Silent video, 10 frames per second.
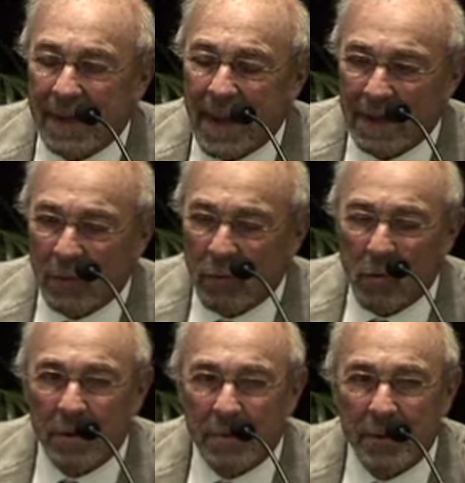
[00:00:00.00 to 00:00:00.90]
can't
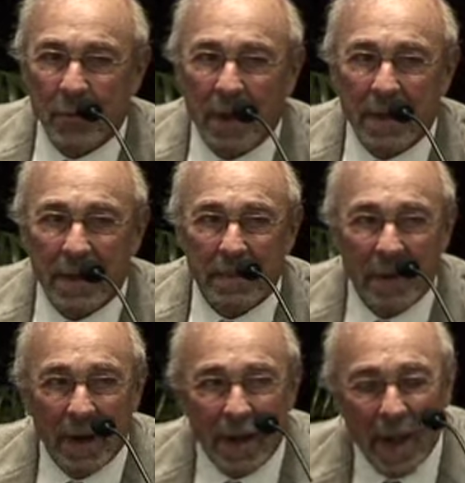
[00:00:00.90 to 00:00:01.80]
quote him directly,
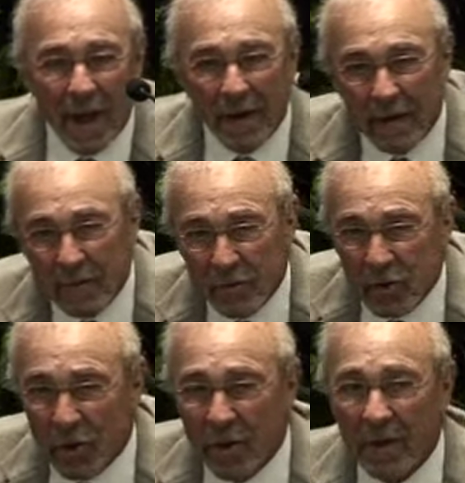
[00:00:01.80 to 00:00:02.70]
but I had a
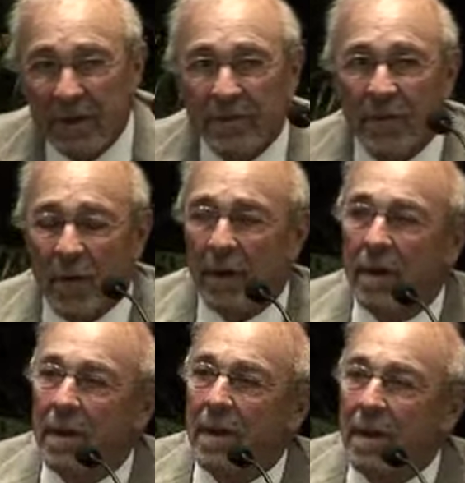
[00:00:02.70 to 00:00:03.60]
journalist friend
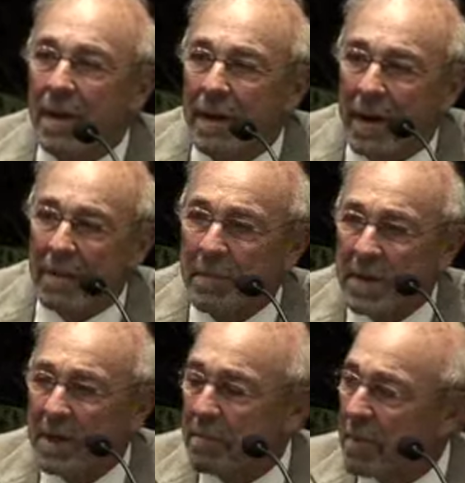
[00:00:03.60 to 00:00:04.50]
named
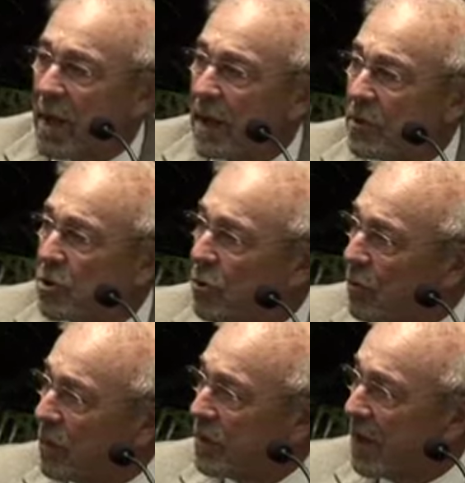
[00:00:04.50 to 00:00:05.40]
Tim Page, who
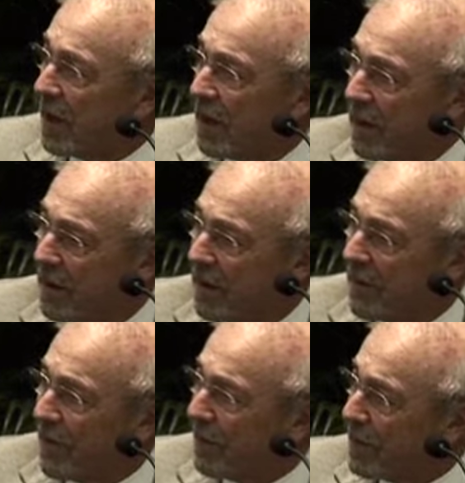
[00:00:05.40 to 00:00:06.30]
was a
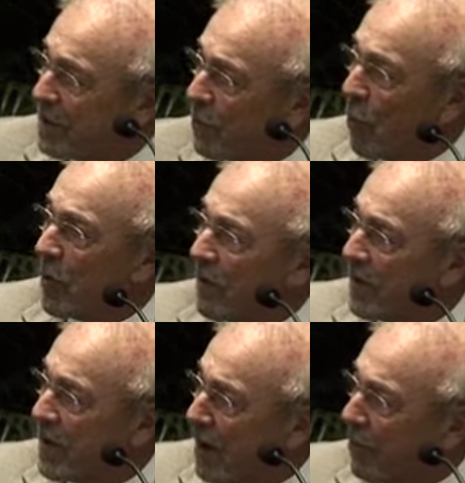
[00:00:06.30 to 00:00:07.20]
famous war
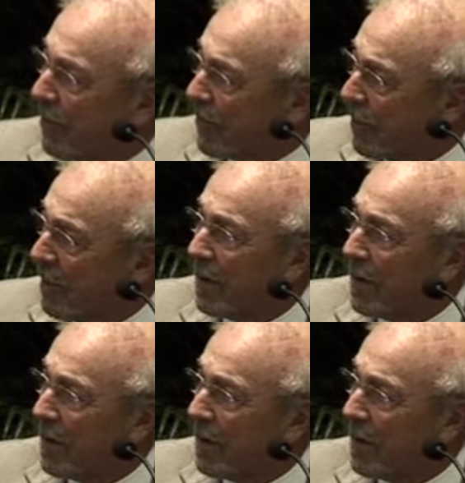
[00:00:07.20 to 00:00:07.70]
photographer.